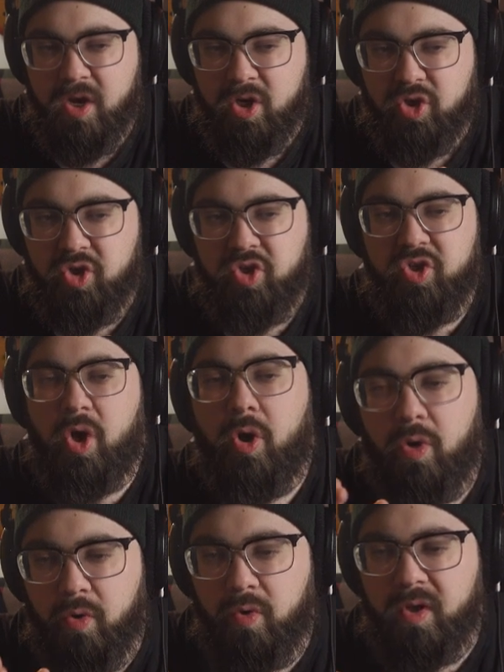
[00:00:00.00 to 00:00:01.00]

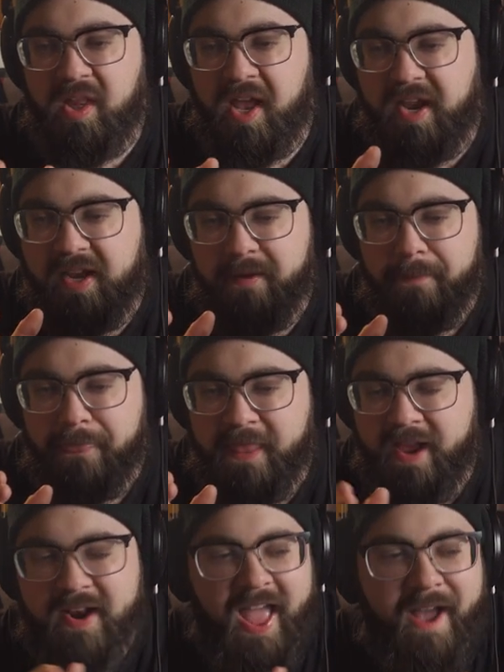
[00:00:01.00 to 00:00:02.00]
so like,
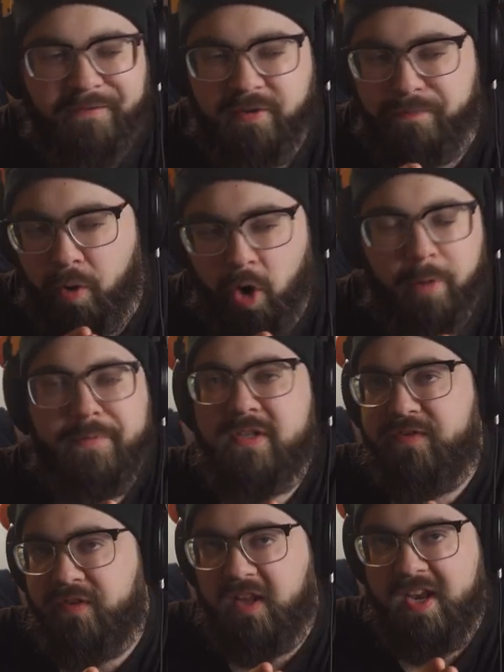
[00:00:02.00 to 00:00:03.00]
they'd have to
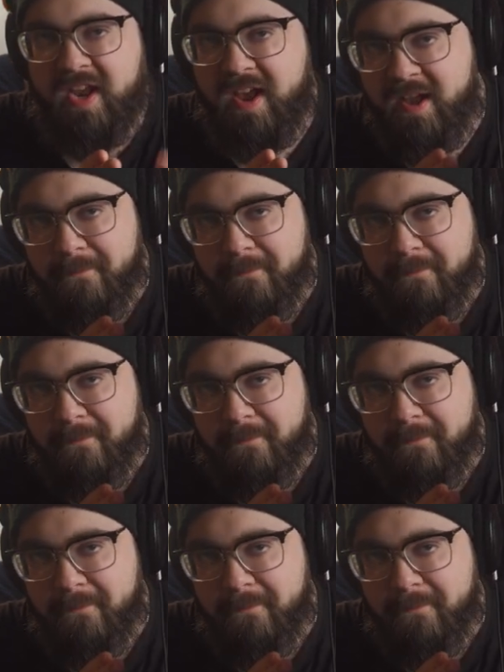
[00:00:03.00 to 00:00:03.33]
purposefully